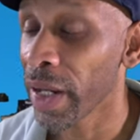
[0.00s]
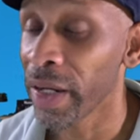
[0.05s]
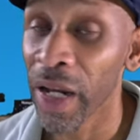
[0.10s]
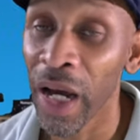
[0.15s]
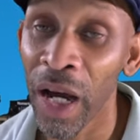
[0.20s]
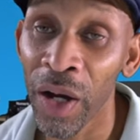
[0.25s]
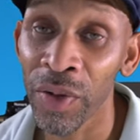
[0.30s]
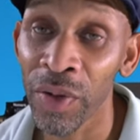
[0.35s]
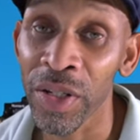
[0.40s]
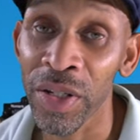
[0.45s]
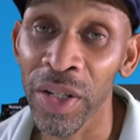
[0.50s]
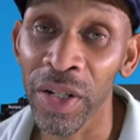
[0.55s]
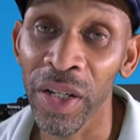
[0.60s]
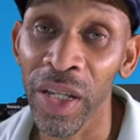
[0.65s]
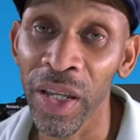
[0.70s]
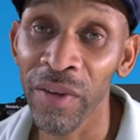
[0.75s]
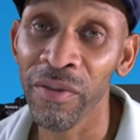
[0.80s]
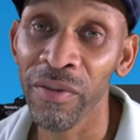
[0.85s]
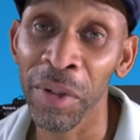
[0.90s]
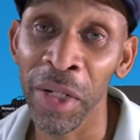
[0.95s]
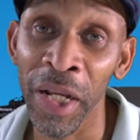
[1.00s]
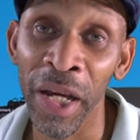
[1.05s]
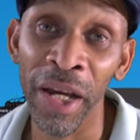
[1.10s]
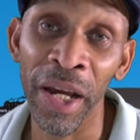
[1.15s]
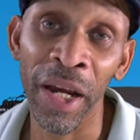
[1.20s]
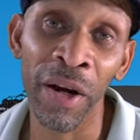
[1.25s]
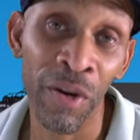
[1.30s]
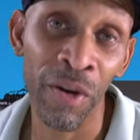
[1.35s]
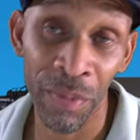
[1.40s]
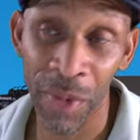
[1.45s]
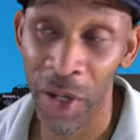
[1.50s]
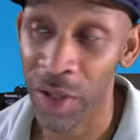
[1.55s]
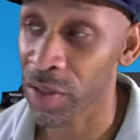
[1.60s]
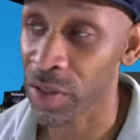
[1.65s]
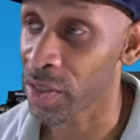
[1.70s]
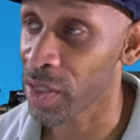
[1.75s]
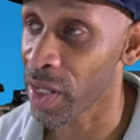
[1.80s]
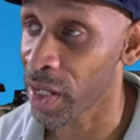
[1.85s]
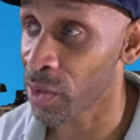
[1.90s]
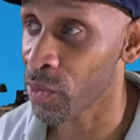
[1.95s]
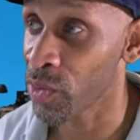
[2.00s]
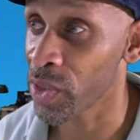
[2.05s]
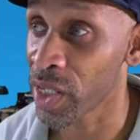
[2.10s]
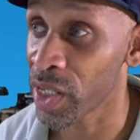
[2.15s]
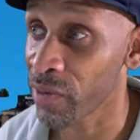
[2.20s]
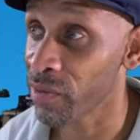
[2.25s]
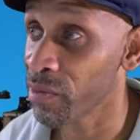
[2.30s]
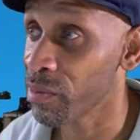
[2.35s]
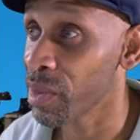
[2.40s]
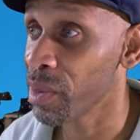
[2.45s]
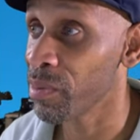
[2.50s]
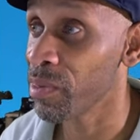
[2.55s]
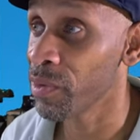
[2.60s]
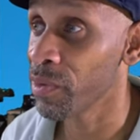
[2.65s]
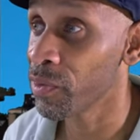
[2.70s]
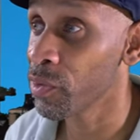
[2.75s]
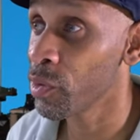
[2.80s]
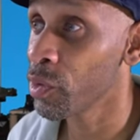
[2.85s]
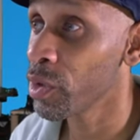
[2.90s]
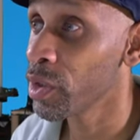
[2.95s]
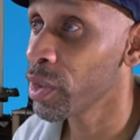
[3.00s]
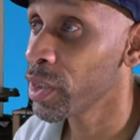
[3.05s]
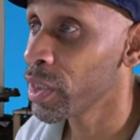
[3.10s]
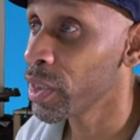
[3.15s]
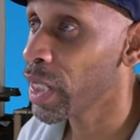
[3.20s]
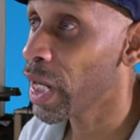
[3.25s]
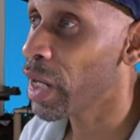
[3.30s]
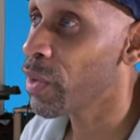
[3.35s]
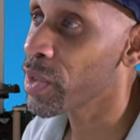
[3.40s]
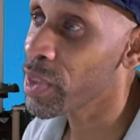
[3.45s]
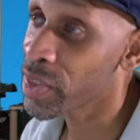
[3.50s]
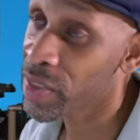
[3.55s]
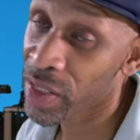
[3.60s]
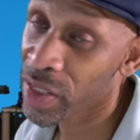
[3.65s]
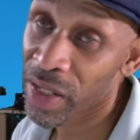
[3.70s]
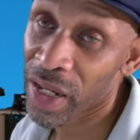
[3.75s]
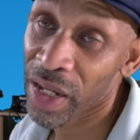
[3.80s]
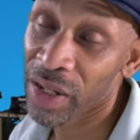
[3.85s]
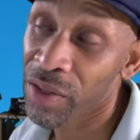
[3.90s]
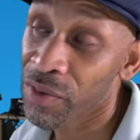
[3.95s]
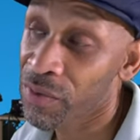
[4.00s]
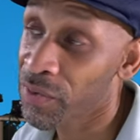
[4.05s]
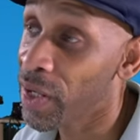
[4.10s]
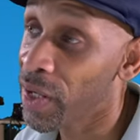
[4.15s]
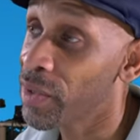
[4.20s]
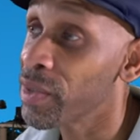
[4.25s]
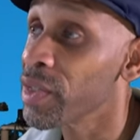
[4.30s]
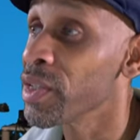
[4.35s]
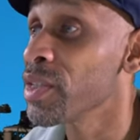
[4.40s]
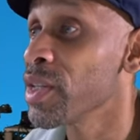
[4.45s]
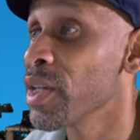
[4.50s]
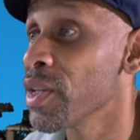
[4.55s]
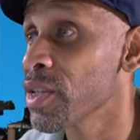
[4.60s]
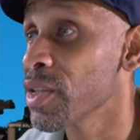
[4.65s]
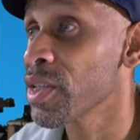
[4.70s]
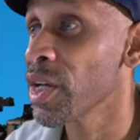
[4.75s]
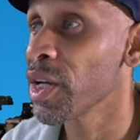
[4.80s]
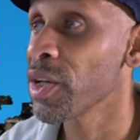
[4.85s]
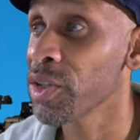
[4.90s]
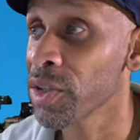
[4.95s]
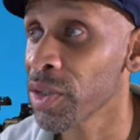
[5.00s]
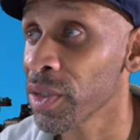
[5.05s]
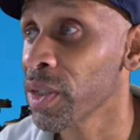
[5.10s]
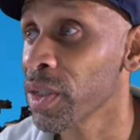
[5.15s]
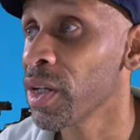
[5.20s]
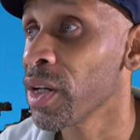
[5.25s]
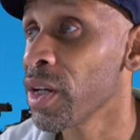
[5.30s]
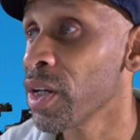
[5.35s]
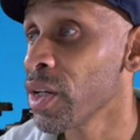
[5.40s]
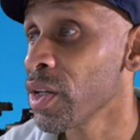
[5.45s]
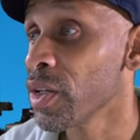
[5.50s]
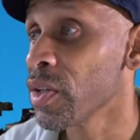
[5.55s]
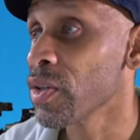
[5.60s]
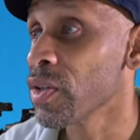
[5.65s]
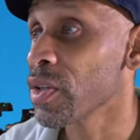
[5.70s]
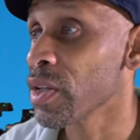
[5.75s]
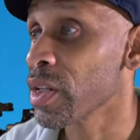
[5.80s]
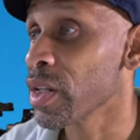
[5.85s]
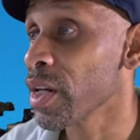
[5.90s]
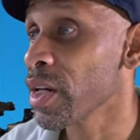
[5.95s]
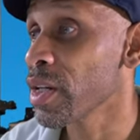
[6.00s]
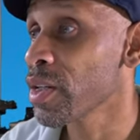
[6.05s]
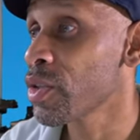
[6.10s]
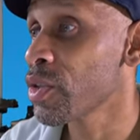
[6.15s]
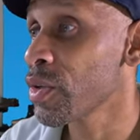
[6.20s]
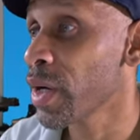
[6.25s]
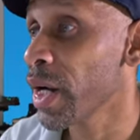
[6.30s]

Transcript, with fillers: and now instead of giving me that error message that it was giving me before now it said that it found a DiskStation so let's